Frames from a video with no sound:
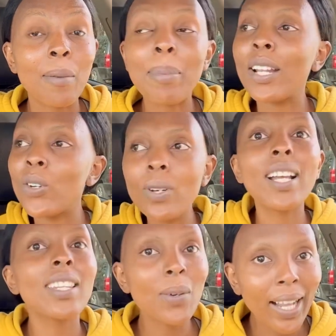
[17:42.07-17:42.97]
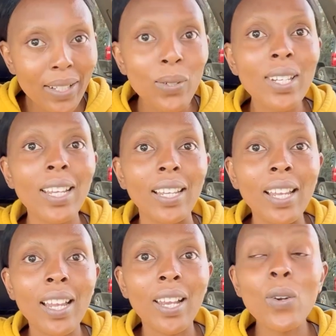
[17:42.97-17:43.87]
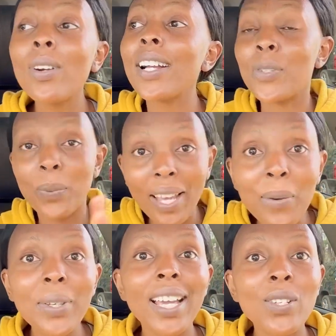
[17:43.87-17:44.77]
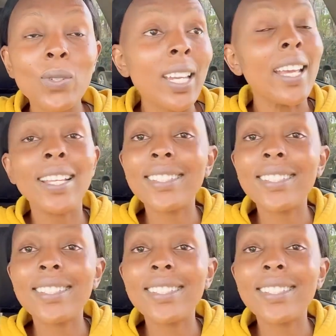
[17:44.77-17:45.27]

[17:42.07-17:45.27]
But look at the world today. Look at where we are today.